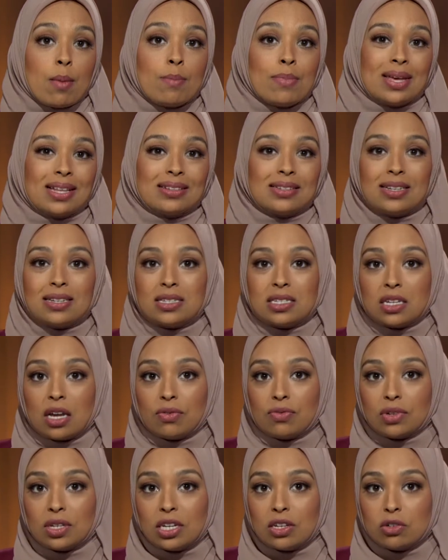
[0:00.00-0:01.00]
millions
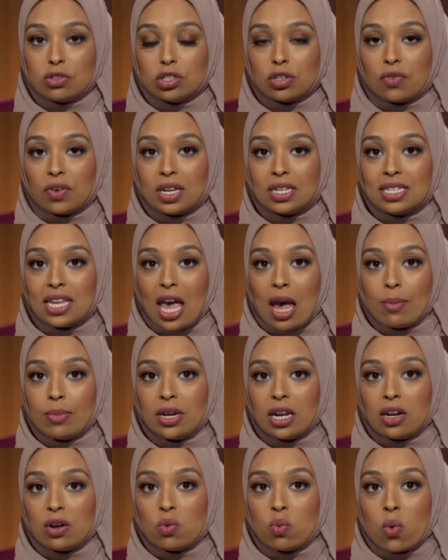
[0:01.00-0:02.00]
of liters of
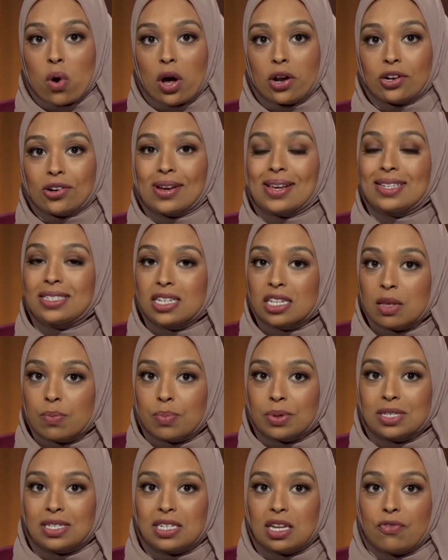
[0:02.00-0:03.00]
contaminated water into
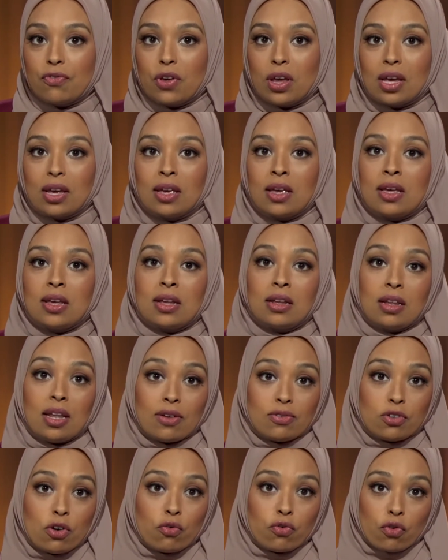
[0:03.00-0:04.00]
the Pacific,
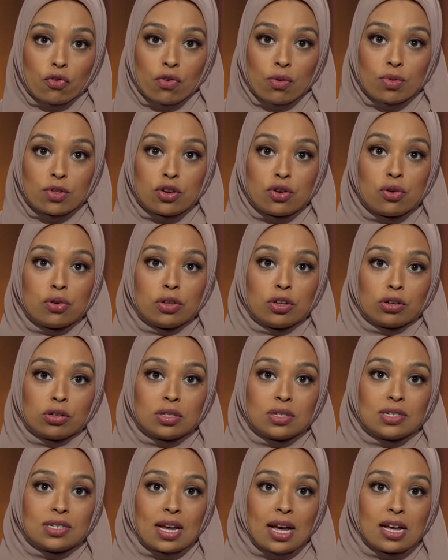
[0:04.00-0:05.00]
left over from the
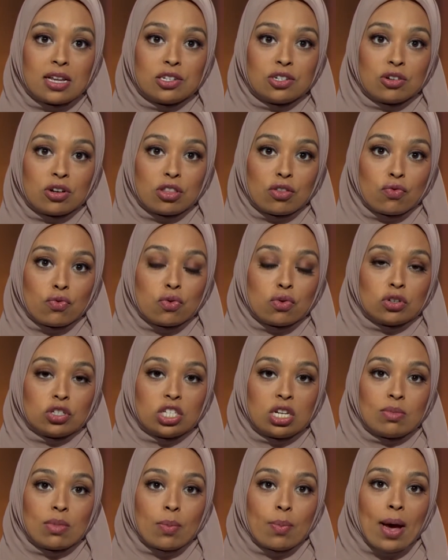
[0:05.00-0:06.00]
nuclear disaster at the
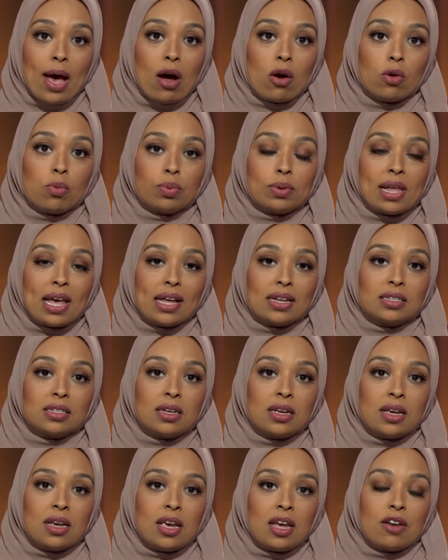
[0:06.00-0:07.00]
Fukushima power
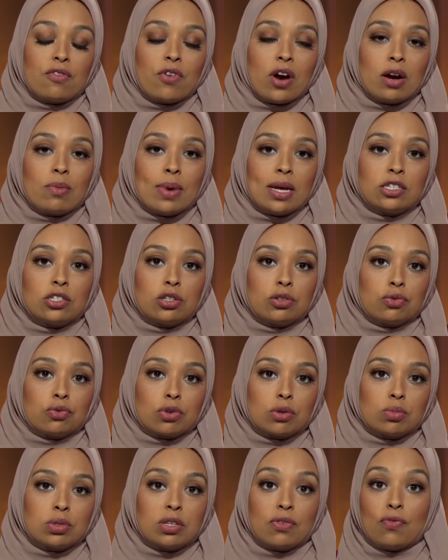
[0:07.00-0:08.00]
plant. Environmental
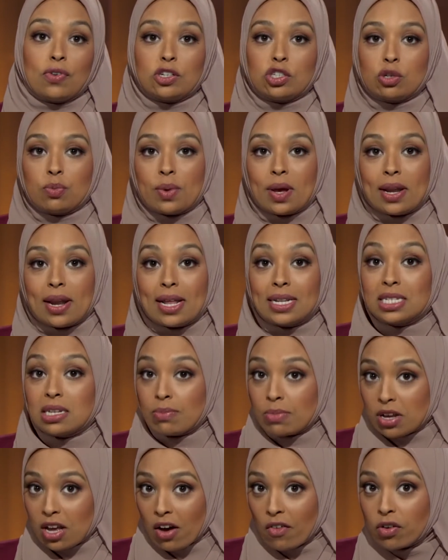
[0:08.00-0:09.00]
groups, fishermen, and
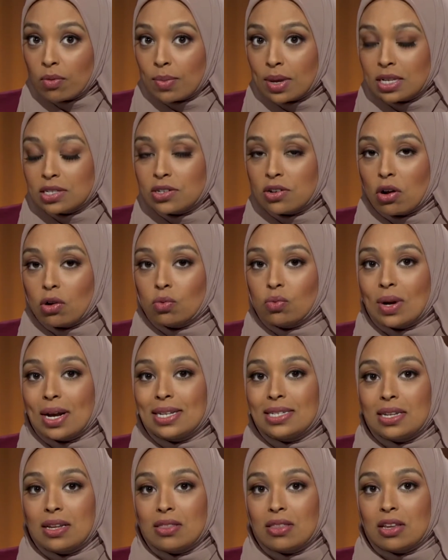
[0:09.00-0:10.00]
some governments are
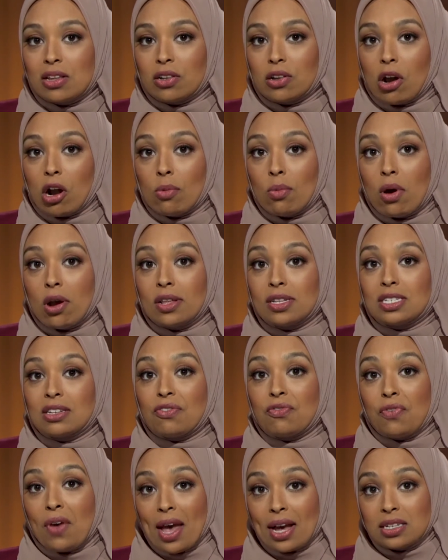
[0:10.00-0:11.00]
raising the alarm on
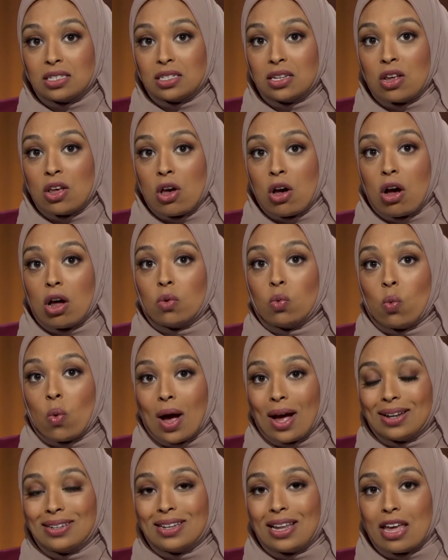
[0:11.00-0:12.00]
its effects
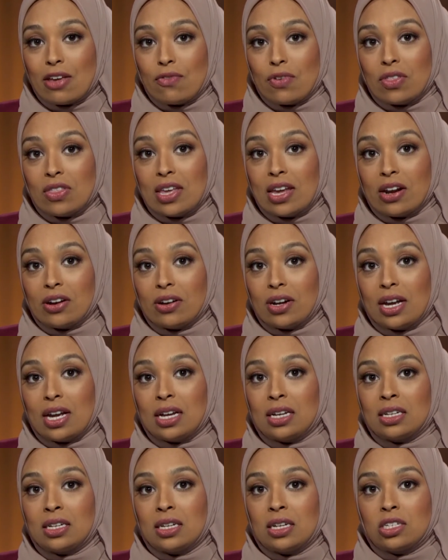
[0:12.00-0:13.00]
on wildlife in the
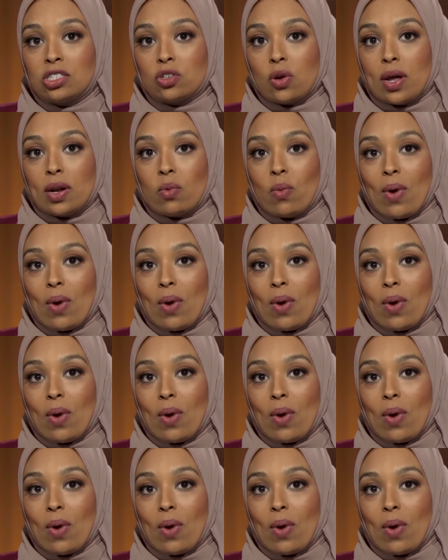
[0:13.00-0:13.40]
area. Johanna